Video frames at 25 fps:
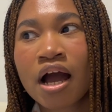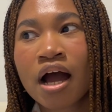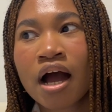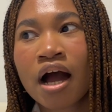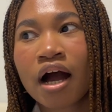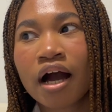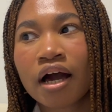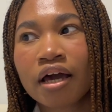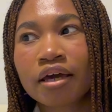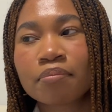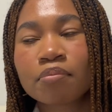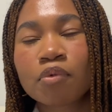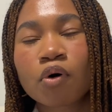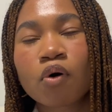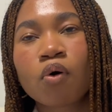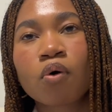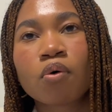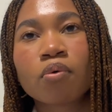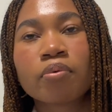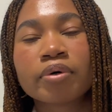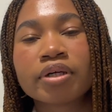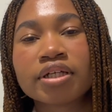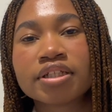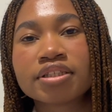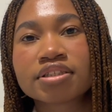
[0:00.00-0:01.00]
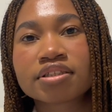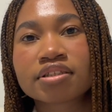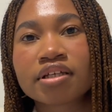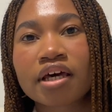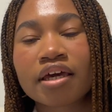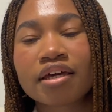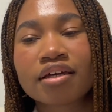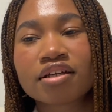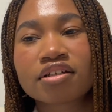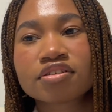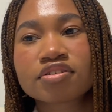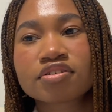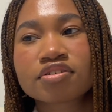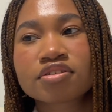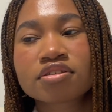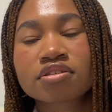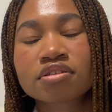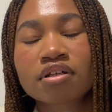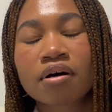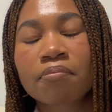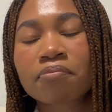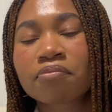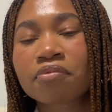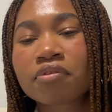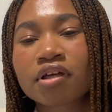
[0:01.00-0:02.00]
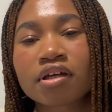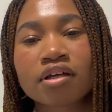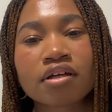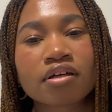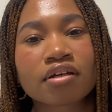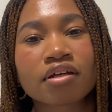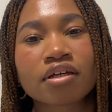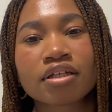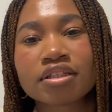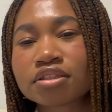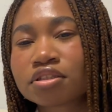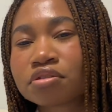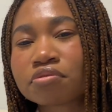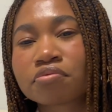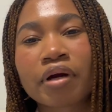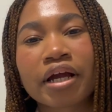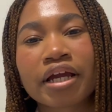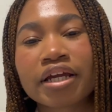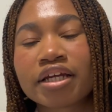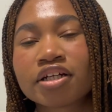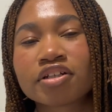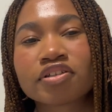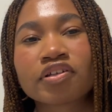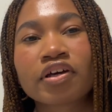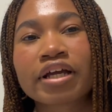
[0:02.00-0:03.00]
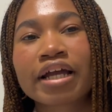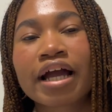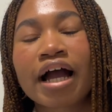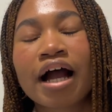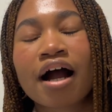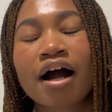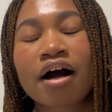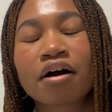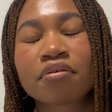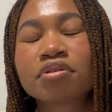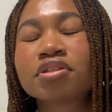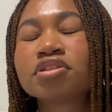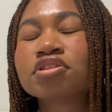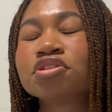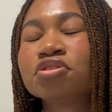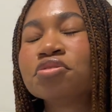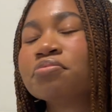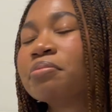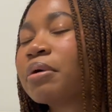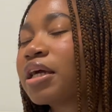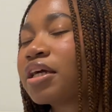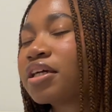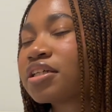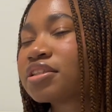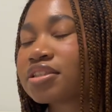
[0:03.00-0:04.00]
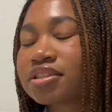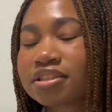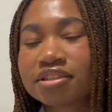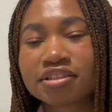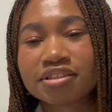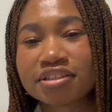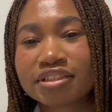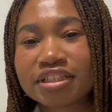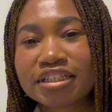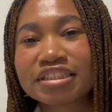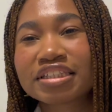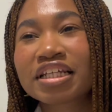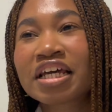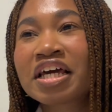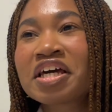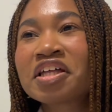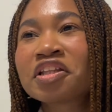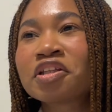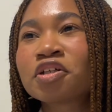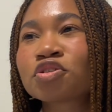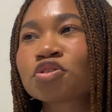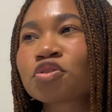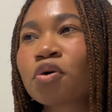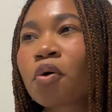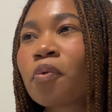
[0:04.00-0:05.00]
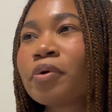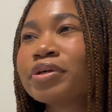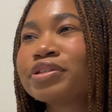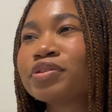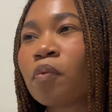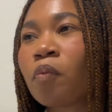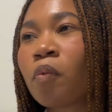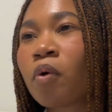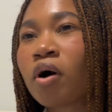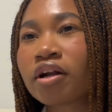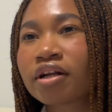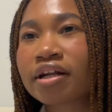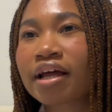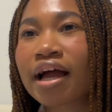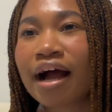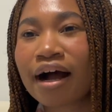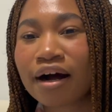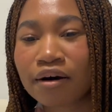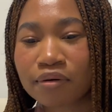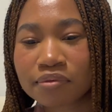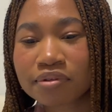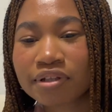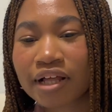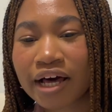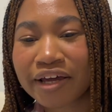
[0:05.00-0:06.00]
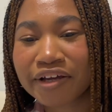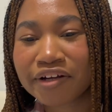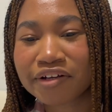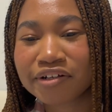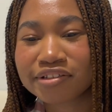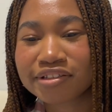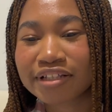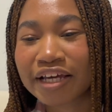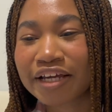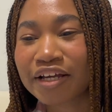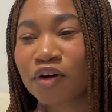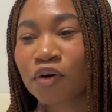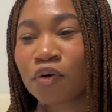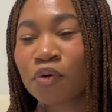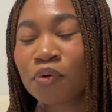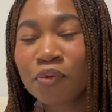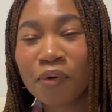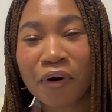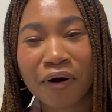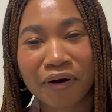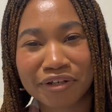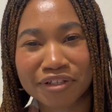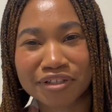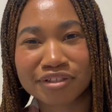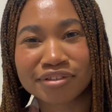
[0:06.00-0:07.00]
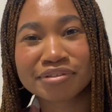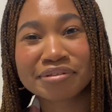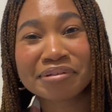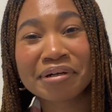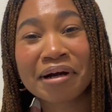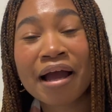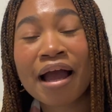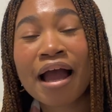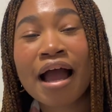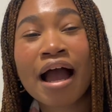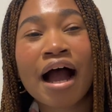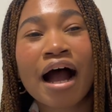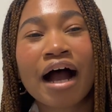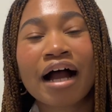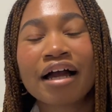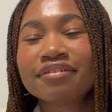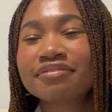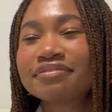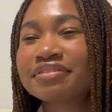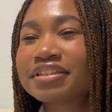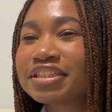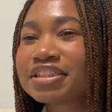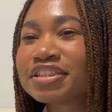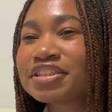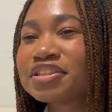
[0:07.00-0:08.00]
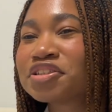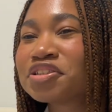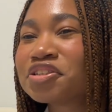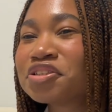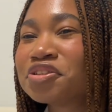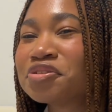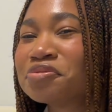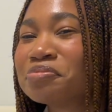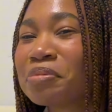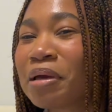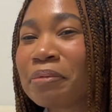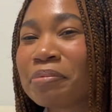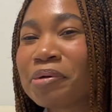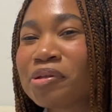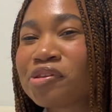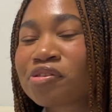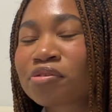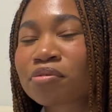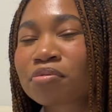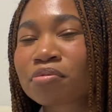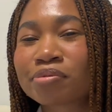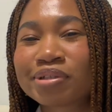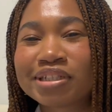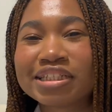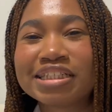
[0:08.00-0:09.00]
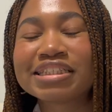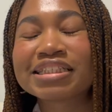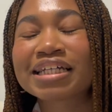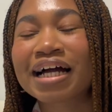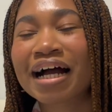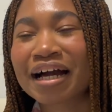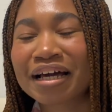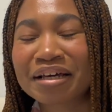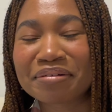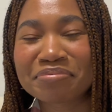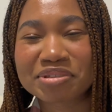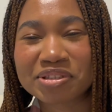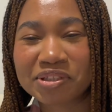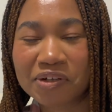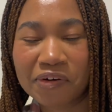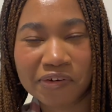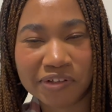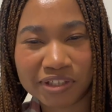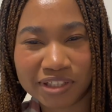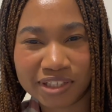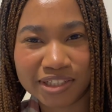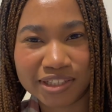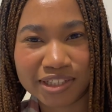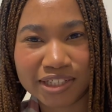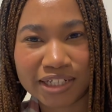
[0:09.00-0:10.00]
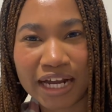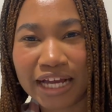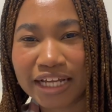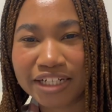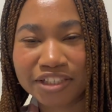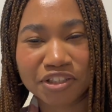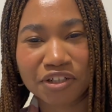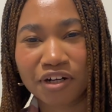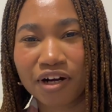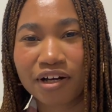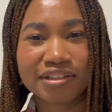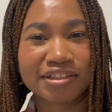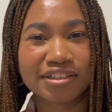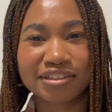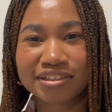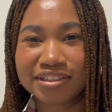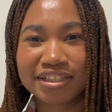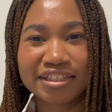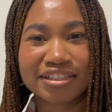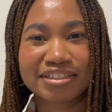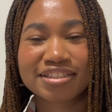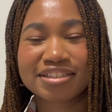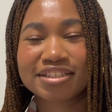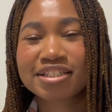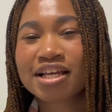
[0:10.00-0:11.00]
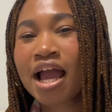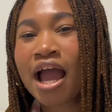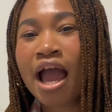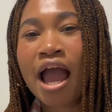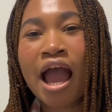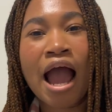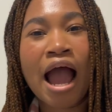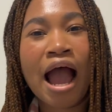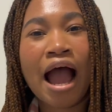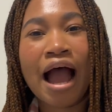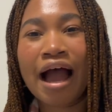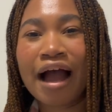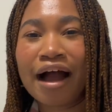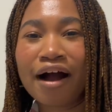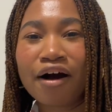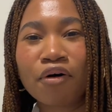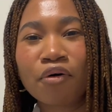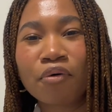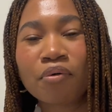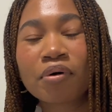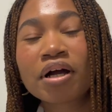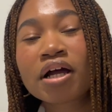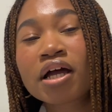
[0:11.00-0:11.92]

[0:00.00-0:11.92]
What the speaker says: I'm always like, something isn't right here. Like, how did you make it to the list? There's always one outlier. Like, who are you? I've listened to you maybe 3 times all year and you're on the list. How?